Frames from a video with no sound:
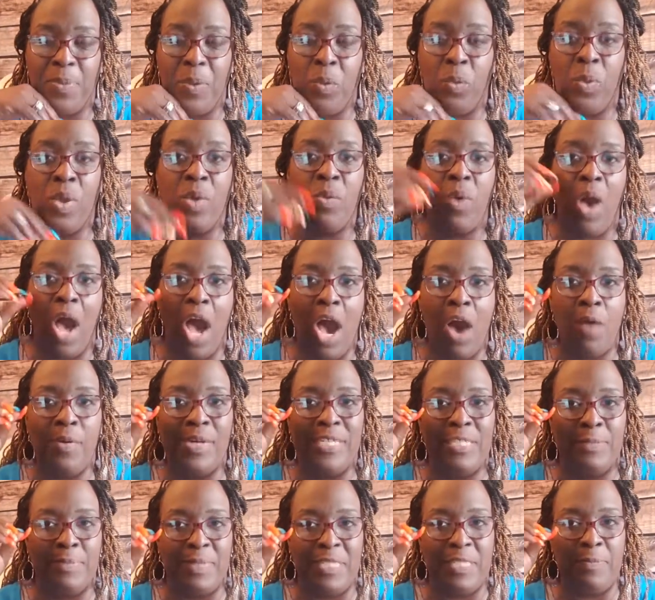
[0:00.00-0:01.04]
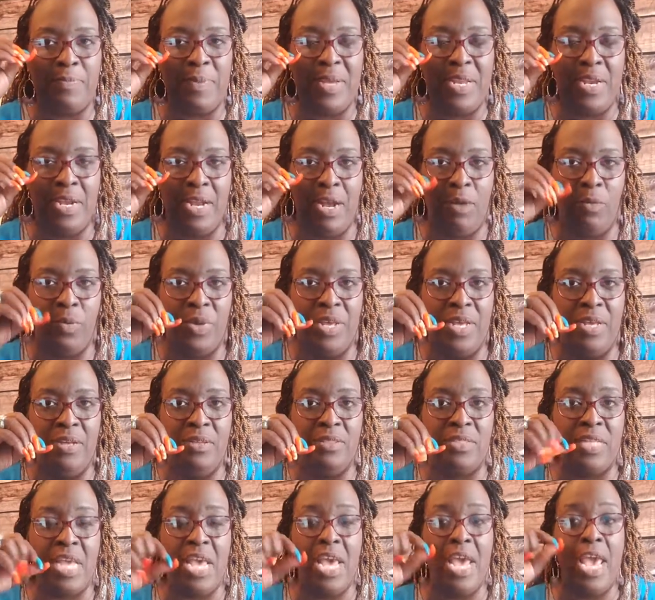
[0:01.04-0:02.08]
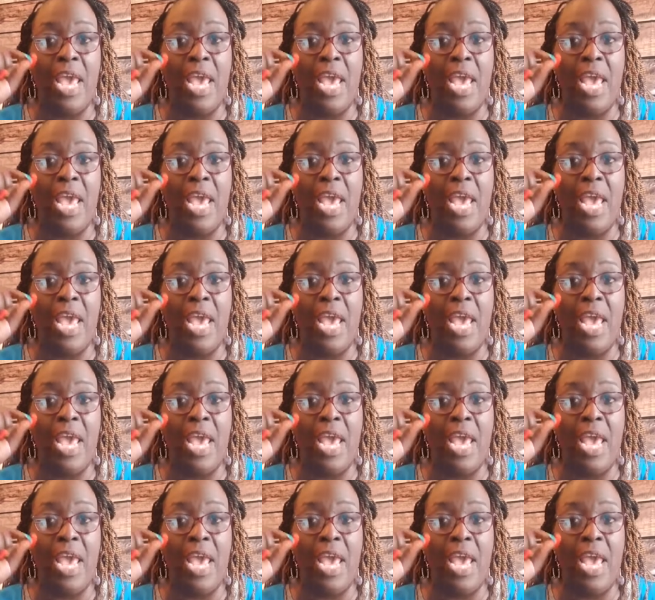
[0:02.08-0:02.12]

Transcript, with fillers: we will always be spinning our wheels.